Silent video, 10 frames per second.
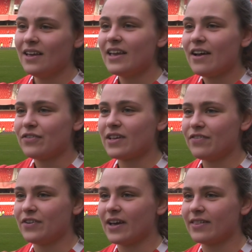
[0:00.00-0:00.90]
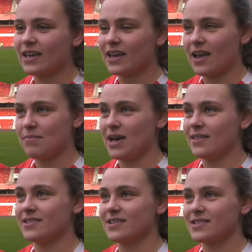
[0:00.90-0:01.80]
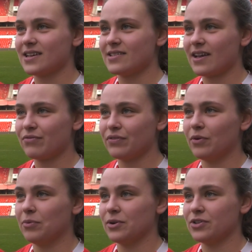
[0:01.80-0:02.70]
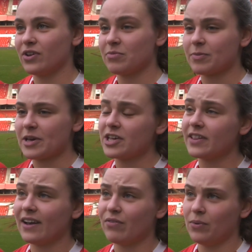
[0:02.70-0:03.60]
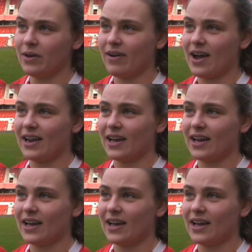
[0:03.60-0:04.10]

Yeah, for definite. I think a game like this is every footballer's dream, especially at the level we're at.